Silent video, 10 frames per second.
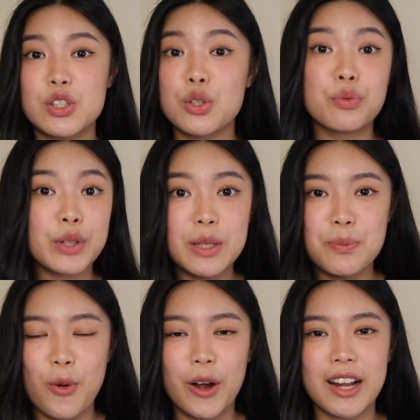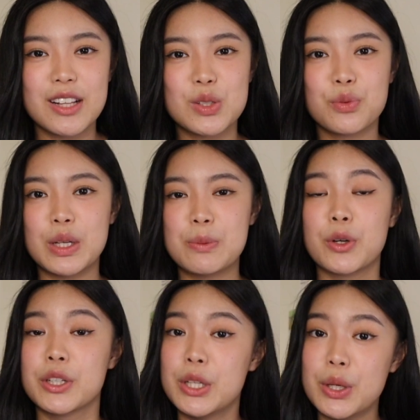to read more
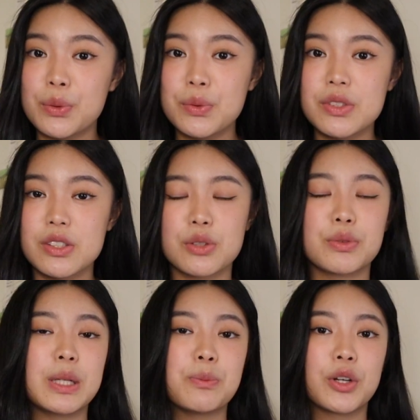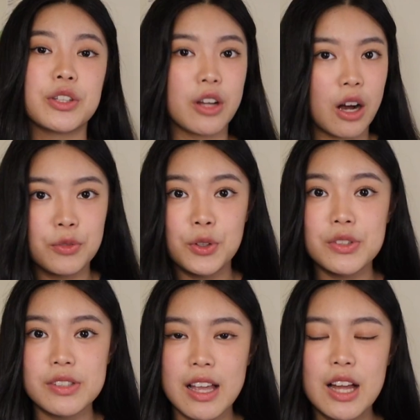news, to read more
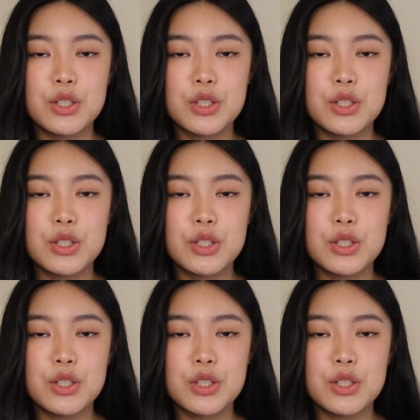novels,